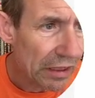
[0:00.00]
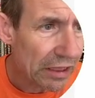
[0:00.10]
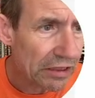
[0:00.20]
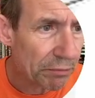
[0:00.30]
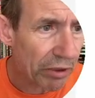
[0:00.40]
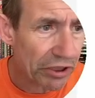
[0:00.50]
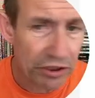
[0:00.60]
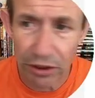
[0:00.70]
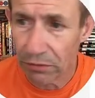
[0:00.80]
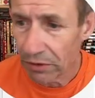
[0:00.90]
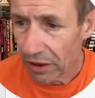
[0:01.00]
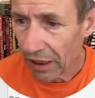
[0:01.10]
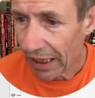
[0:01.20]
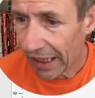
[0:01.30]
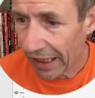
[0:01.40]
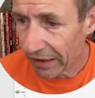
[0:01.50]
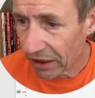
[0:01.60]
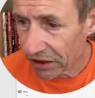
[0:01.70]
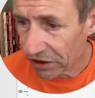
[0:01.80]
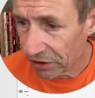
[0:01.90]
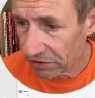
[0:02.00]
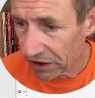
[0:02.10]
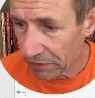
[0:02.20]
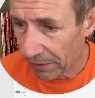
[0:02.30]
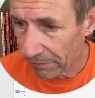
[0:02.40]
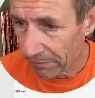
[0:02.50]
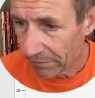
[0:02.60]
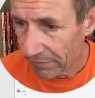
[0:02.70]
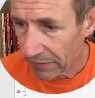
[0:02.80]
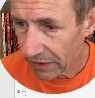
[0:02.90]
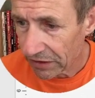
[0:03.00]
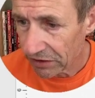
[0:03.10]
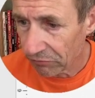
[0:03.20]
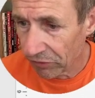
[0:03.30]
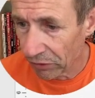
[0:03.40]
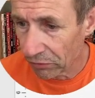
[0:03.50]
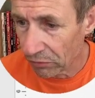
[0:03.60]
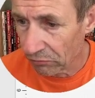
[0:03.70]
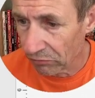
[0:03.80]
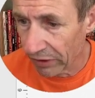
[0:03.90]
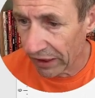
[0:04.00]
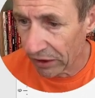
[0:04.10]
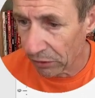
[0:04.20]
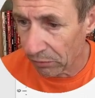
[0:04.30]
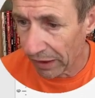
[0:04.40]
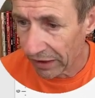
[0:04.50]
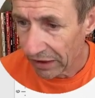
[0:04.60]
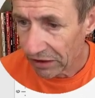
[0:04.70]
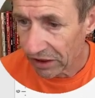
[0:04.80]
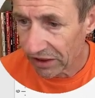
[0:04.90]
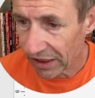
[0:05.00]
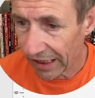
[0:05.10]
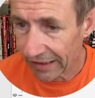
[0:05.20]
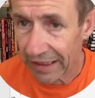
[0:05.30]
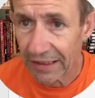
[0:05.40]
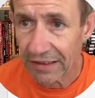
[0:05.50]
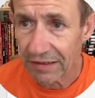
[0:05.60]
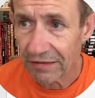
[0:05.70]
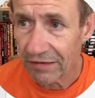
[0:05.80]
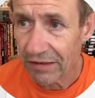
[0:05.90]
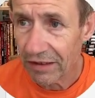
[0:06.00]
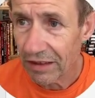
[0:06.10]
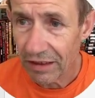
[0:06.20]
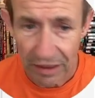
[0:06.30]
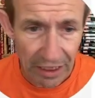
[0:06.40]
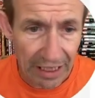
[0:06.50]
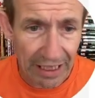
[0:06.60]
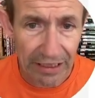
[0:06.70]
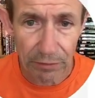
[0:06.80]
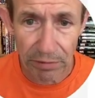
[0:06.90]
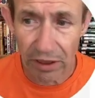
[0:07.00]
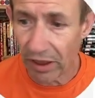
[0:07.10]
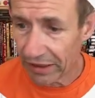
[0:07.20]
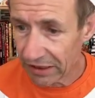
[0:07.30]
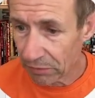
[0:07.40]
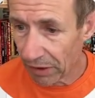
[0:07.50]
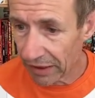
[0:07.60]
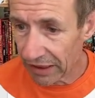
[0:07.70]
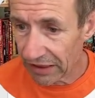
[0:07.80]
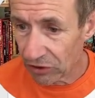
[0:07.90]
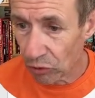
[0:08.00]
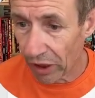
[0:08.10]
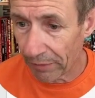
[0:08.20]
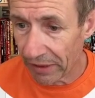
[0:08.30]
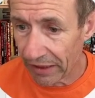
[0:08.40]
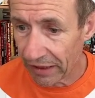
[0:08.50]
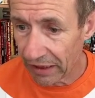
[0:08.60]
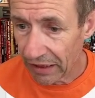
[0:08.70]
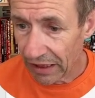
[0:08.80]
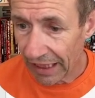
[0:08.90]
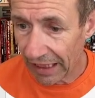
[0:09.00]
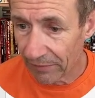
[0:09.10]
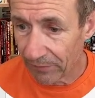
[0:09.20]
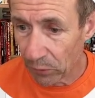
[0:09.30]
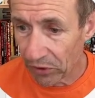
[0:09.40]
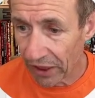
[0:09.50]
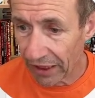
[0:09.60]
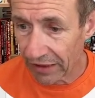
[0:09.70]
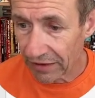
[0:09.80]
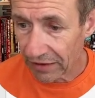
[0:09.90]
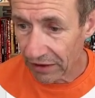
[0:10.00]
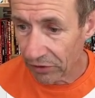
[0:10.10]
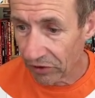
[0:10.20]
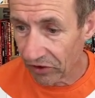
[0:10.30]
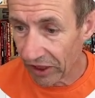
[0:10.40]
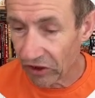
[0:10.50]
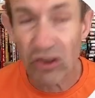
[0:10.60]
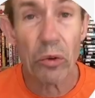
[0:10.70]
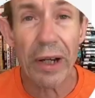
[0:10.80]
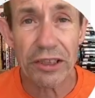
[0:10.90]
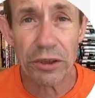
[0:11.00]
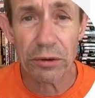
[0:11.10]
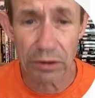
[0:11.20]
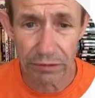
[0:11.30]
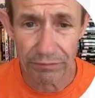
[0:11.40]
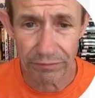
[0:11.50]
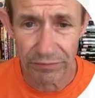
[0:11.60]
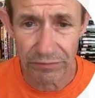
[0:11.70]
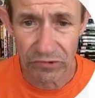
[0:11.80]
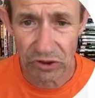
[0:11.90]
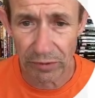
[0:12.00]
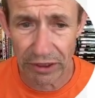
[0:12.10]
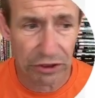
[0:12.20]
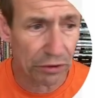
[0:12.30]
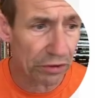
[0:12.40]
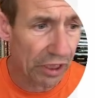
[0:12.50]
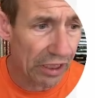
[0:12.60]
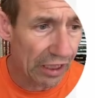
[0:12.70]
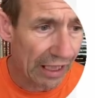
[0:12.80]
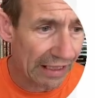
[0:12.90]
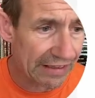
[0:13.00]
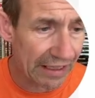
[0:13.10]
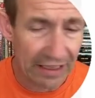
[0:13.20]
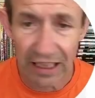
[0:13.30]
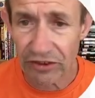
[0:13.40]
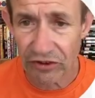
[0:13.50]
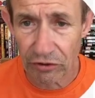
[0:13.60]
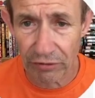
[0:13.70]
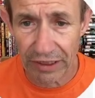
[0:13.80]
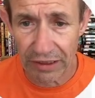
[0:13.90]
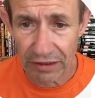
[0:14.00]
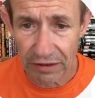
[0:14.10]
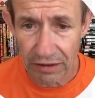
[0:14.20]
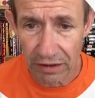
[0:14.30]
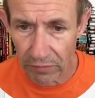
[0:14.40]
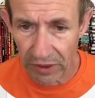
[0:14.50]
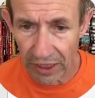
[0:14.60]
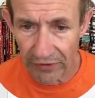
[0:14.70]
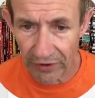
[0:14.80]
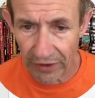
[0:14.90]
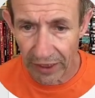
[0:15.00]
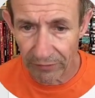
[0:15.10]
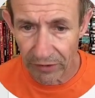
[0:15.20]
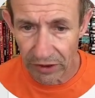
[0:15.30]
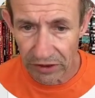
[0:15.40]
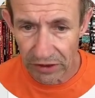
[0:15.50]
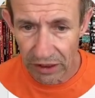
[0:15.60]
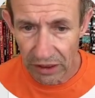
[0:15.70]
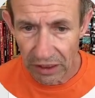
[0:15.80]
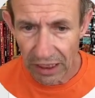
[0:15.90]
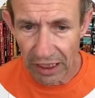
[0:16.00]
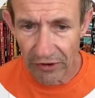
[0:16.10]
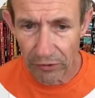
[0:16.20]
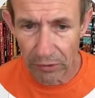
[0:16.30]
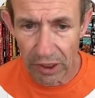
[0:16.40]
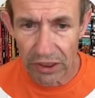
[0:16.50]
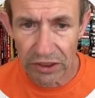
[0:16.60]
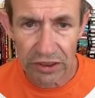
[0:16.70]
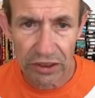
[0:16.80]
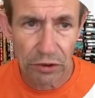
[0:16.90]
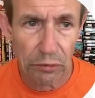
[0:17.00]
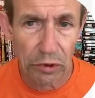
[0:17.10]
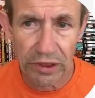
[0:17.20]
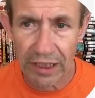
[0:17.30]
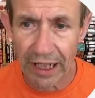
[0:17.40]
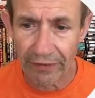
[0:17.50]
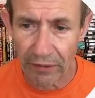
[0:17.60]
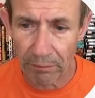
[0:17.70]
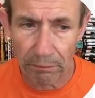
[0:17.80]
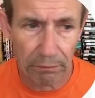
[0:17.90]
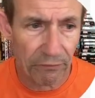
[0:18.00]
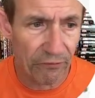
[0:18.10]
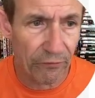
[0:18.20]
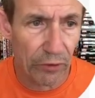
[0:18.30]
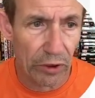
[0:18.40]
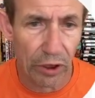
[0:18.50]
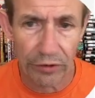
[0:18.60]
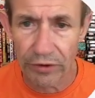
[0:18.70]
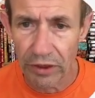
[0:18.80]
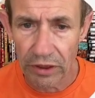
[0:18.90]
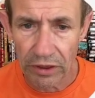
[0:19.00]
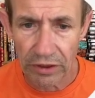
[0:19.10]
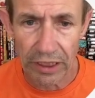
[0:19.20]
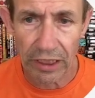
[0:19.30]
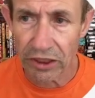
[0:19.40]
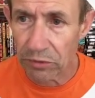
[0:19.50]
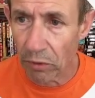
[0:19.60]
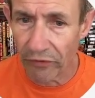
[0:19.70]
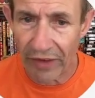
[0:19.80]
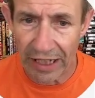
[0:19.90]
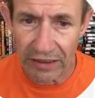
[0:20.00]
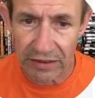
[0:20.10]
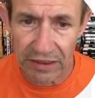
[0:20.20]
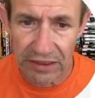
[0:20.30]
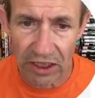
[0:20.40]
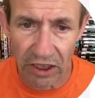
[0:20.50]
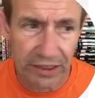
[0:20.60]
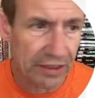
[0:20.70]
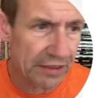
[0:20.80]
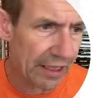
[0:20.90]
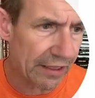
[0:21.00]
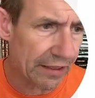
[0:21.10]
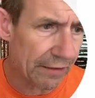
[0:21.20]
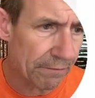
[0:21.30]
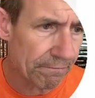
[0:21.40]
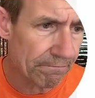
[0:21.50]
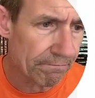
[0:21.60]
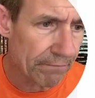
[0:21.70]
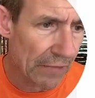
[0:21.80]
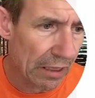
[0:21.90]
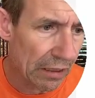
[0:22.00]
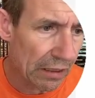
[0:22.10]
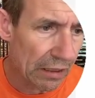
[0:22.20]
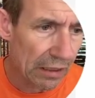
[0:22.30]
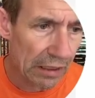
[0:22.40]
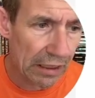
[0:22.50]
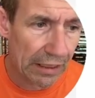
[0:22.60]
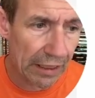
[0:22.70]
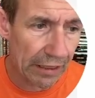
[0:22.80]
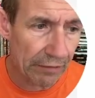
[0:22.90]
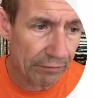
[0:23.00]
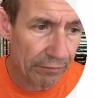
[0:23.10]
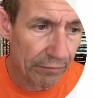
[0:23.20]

Here's a brush tool, and I just use this one. It's a really good one. Just select this and apply. This one is dry media and 48. You can see it's square chalk. Square chalk, and set the color to green, but nothing there first. Otherwise, you would get the full-on thing. I just want that design in the center. Click here.